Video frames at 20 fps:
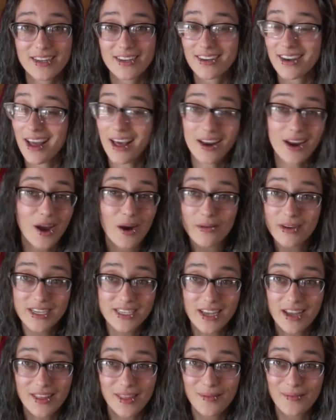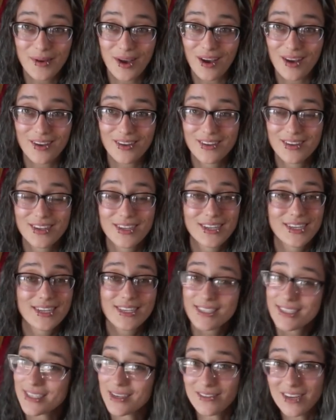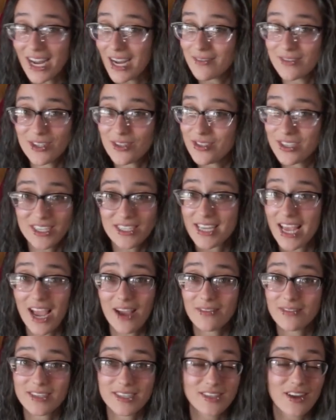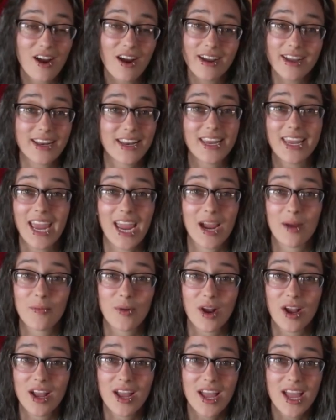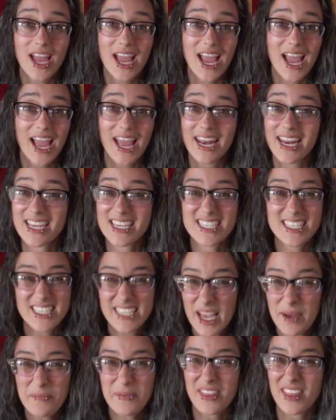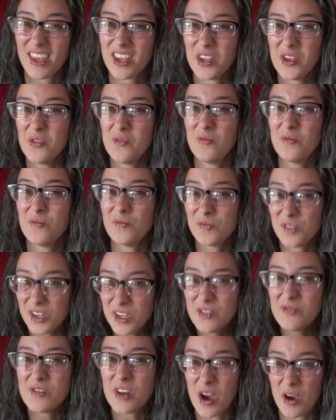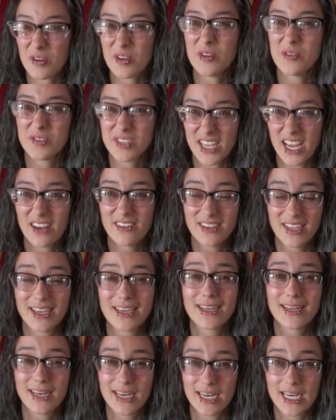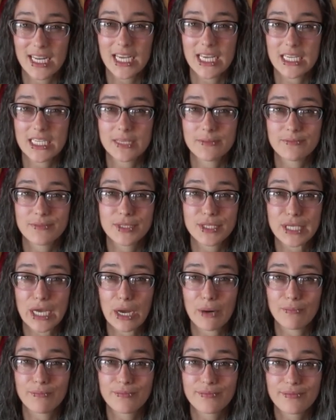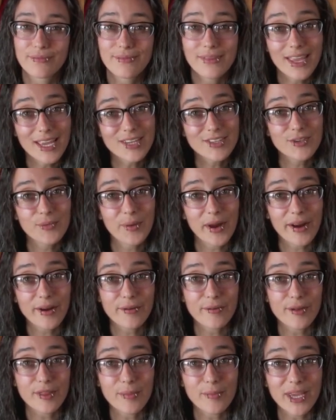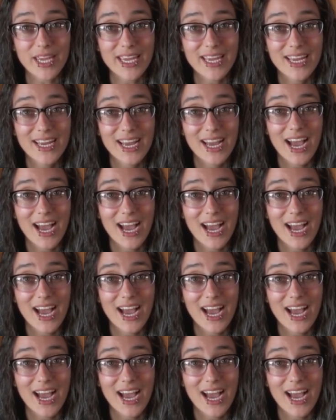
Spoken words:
You're not always on the ball. Sometimes you just have to talk at a camera and accept that you know you sound like an idiot. So, thanks for bearing with me.